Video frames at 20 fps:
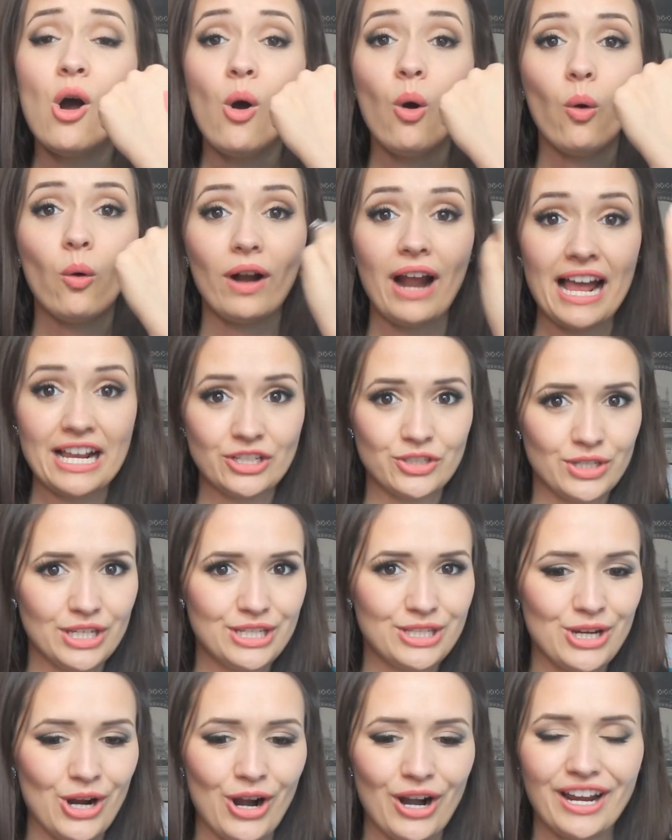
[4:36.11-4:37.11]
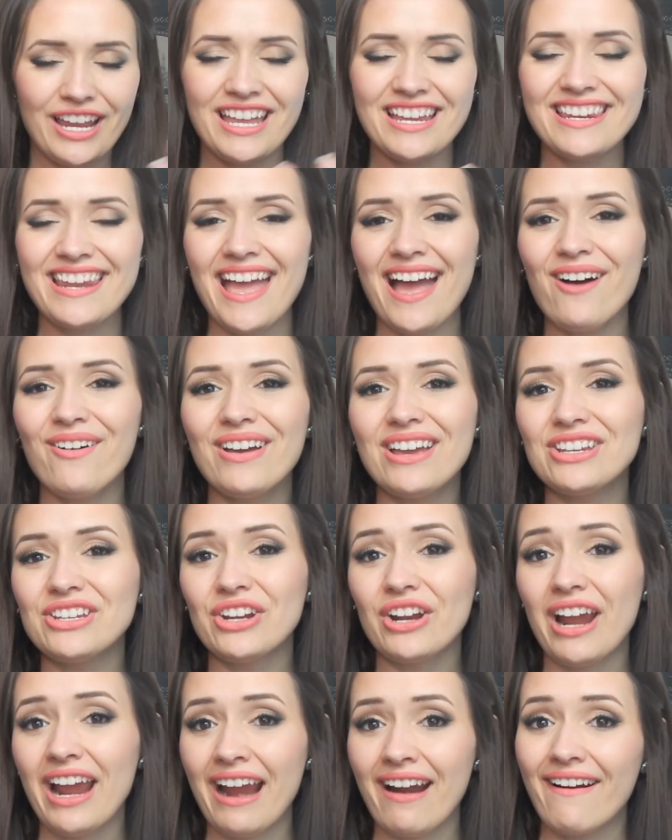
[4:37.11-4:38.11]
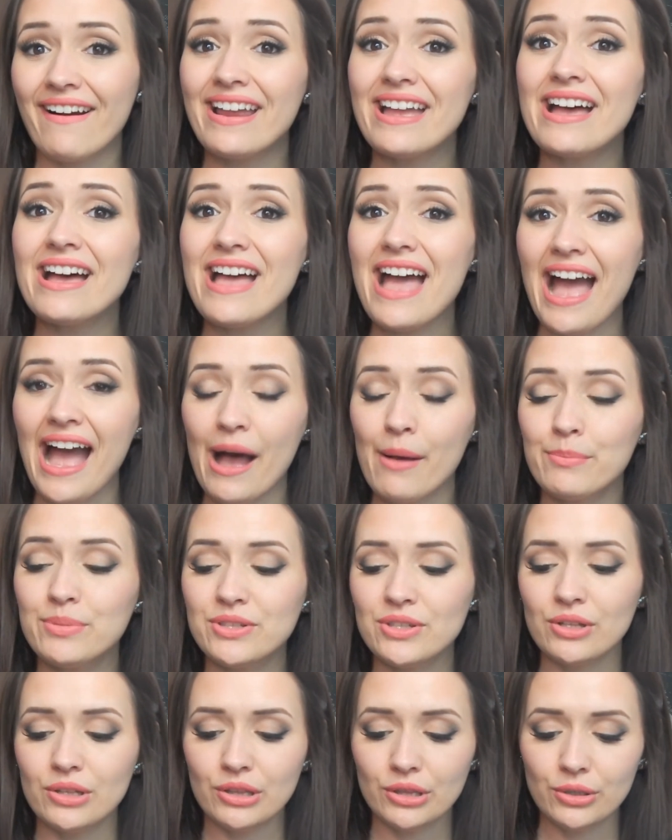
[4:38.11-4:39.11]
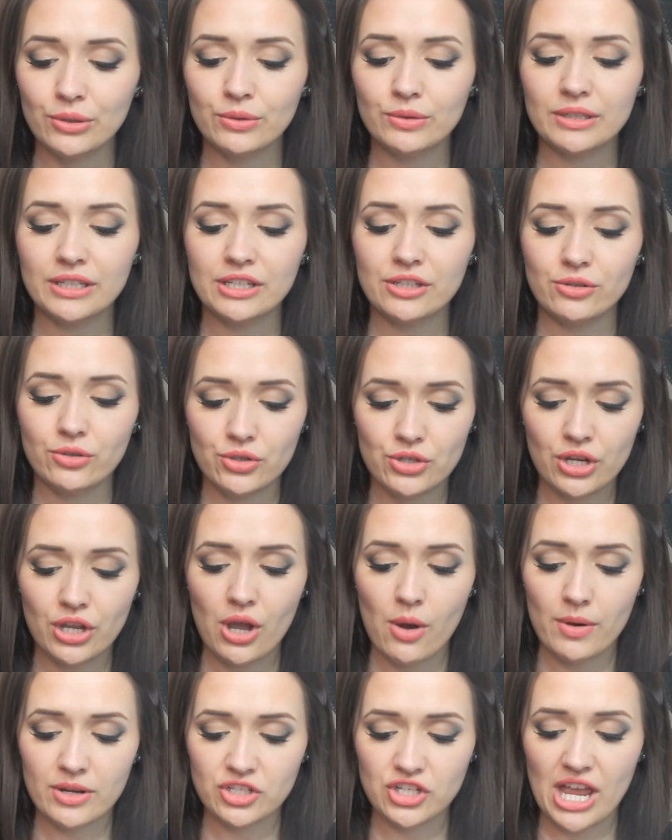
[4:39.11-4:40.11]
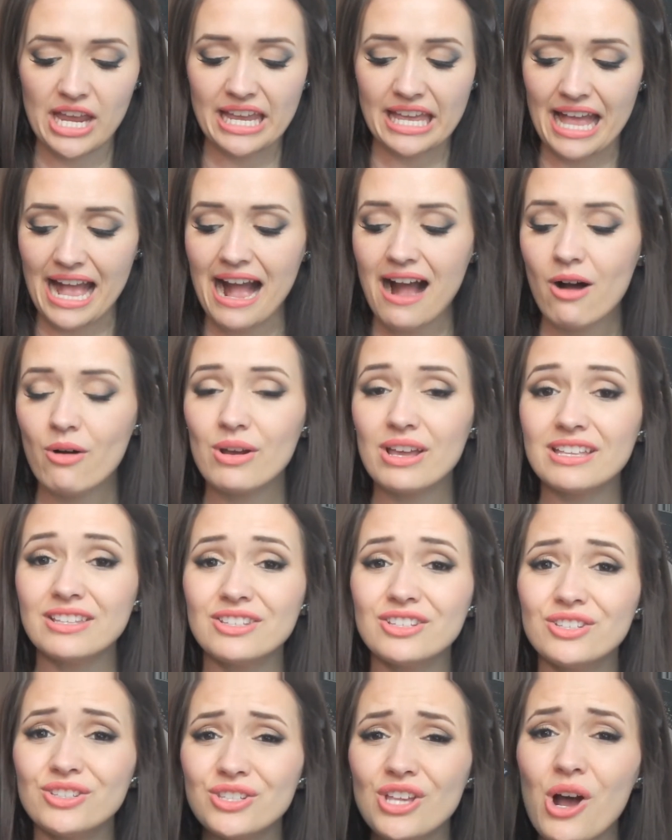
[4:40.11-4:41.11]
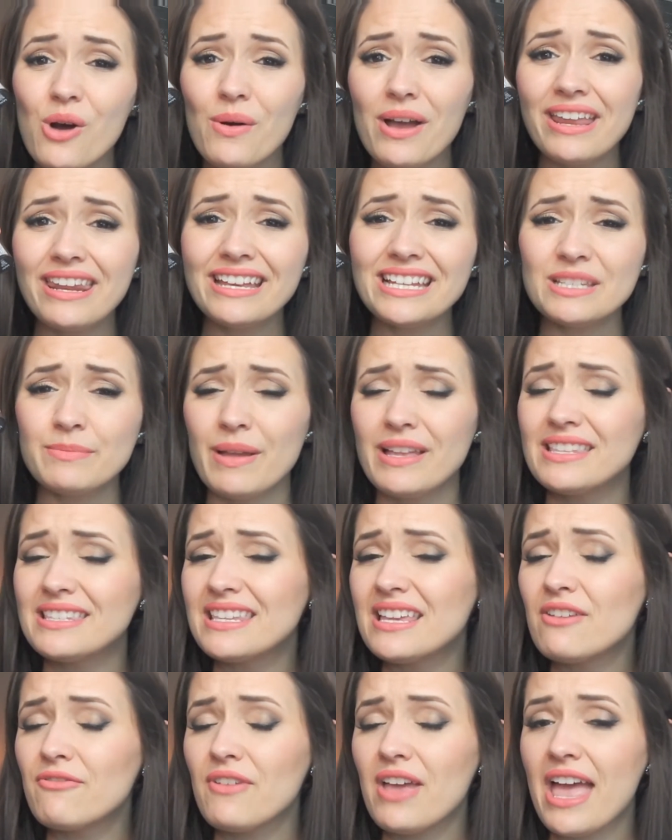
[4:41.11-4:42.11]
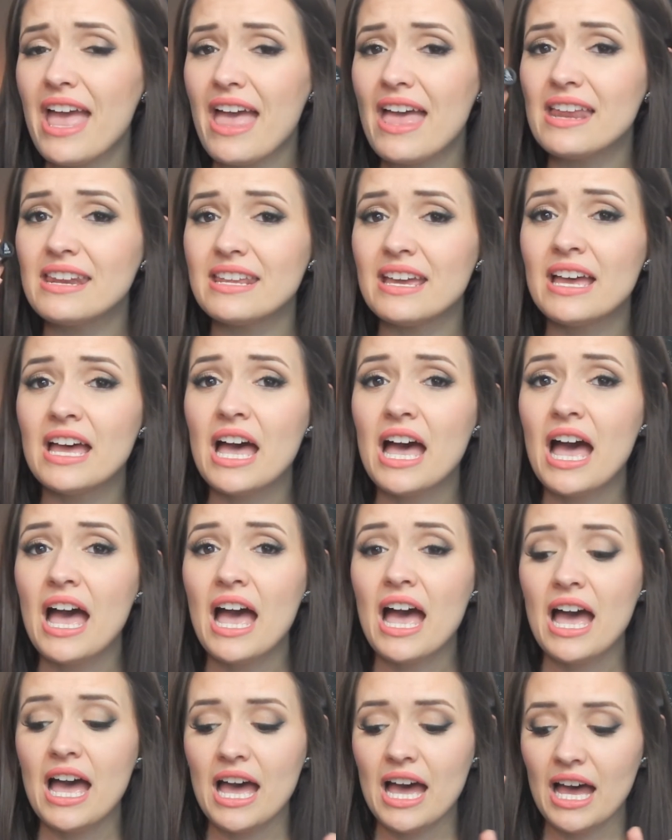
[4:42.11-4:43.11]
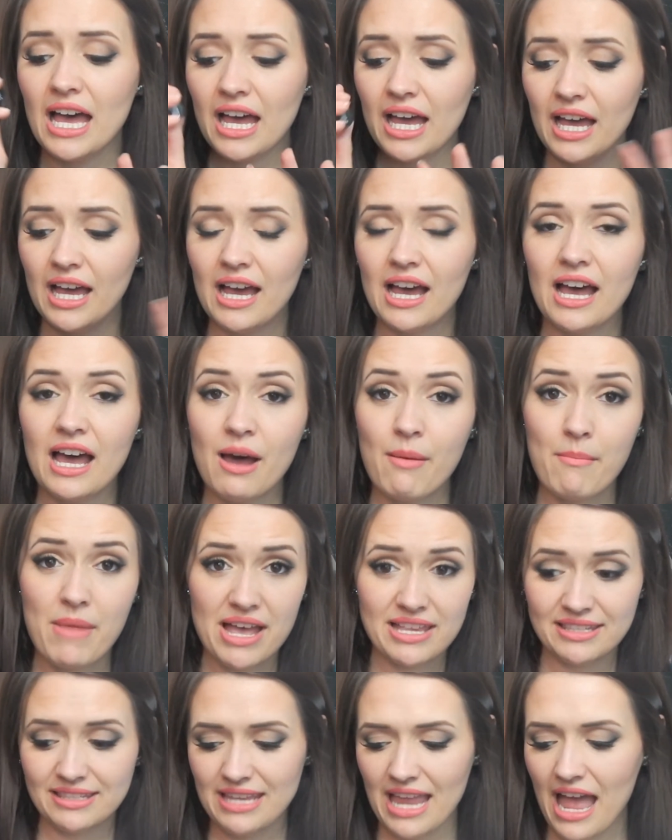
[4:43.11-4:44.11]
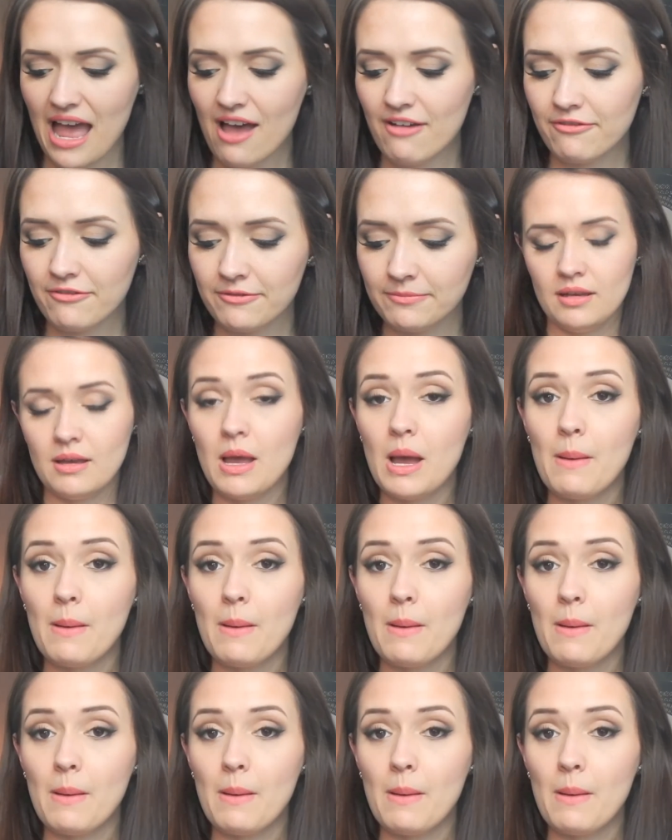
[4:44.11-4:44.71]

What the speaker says: or actually a Target now in your area, absolutely you should go and check it out. It's so inexpensive and a must-have.